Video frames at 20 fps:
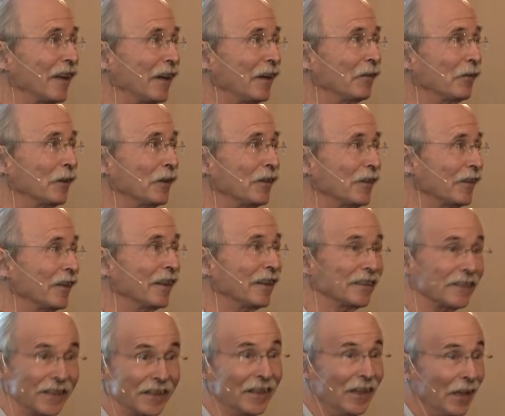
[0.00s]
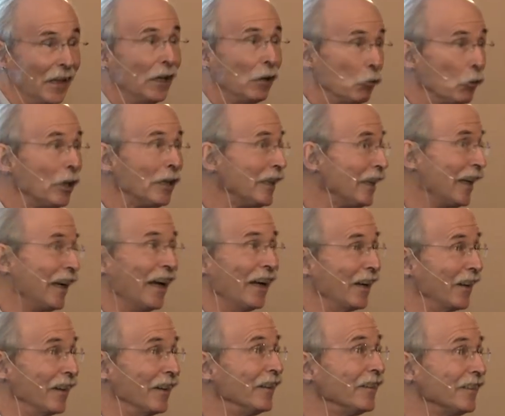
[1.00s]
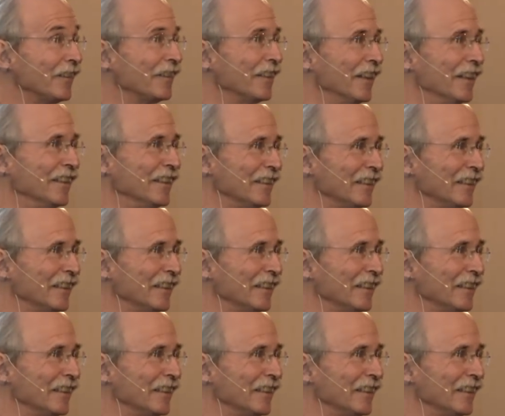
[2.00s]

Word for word: I always think, we can get out of this.